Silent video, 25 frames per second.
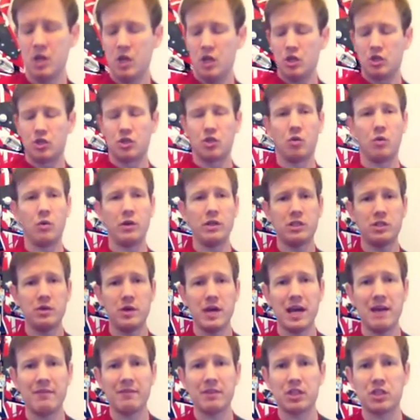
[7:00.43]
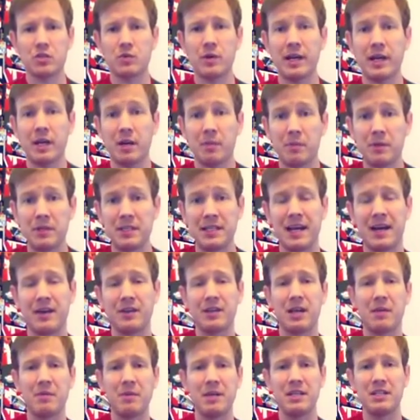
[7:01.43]
So once you have it straight up and down,
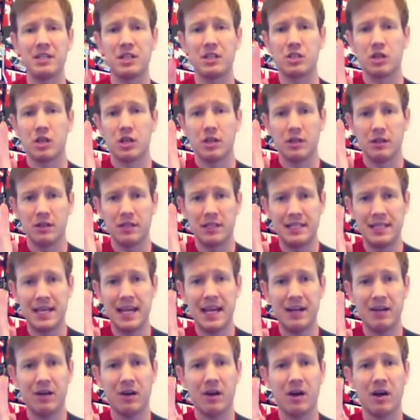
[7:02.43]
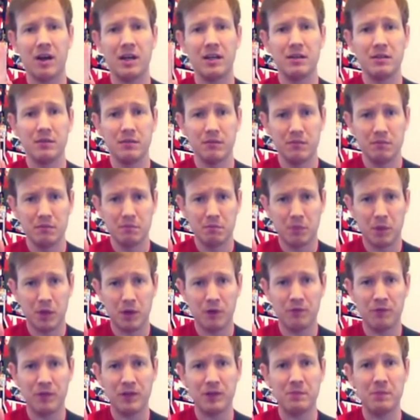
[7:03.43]
that means it's dead on,
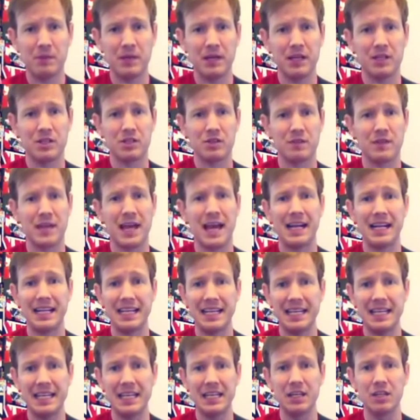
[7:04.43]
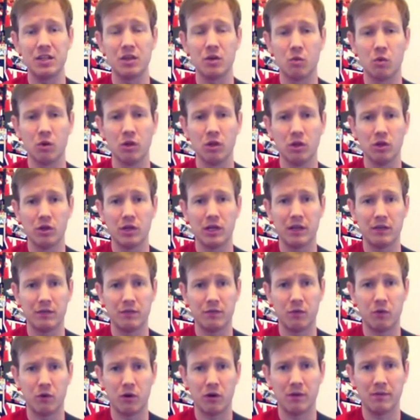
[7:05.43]
perfect pitch of that E that we're looking
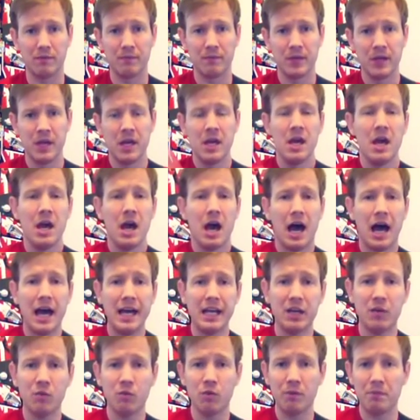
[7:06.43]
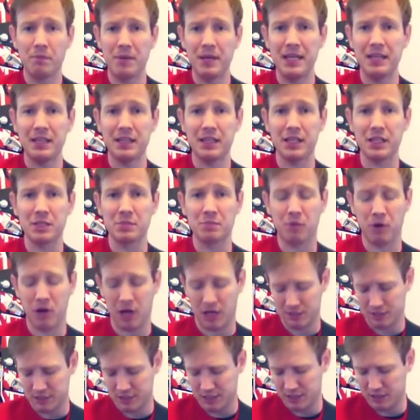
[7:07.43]
for. I can repeat this
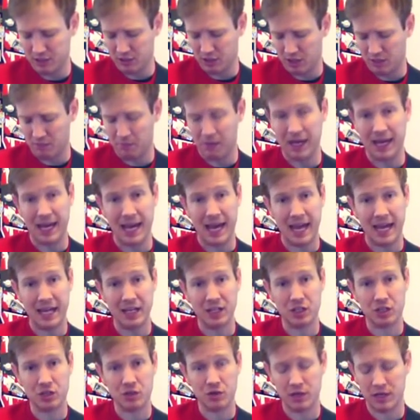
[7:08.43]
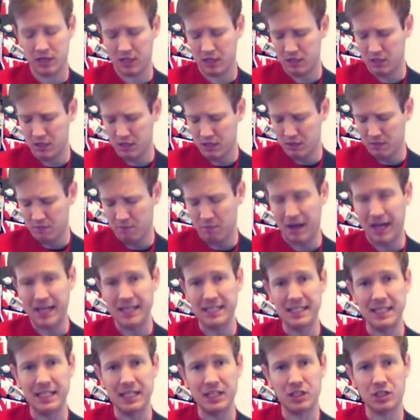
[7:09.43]
process on my A string, my
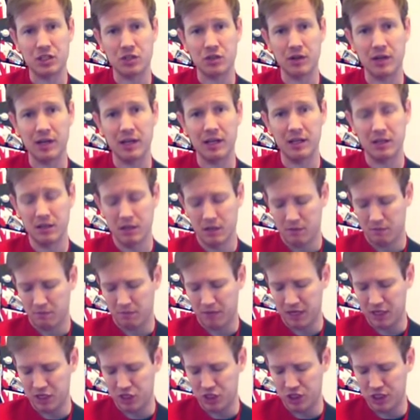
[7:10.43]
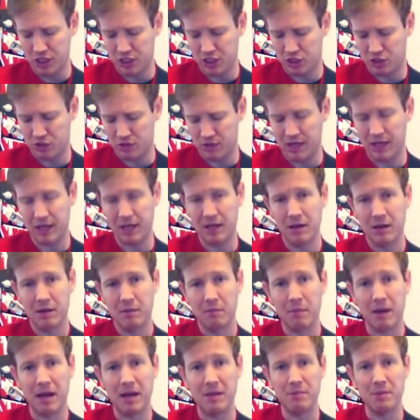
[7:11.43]
D string, my G string,
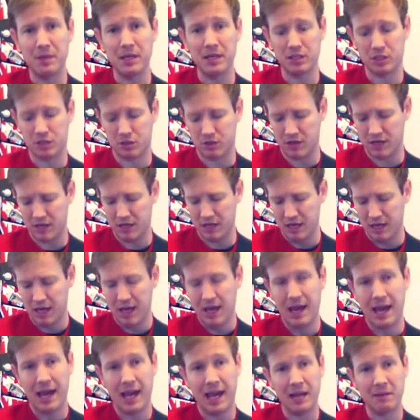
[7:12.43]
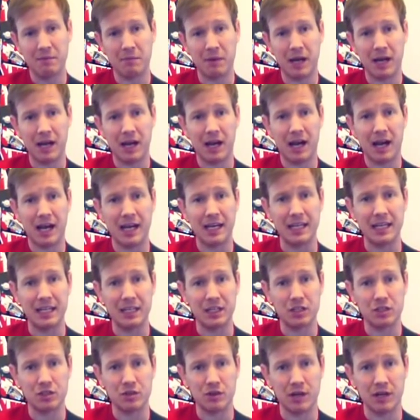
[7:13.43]
my B string, and my high E
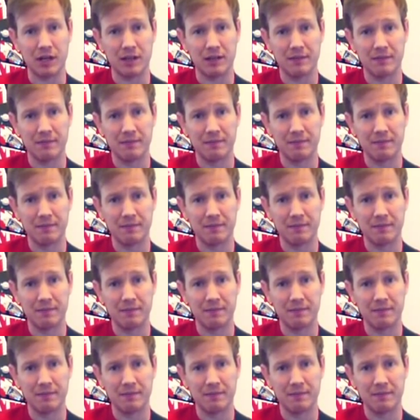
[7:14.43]
string.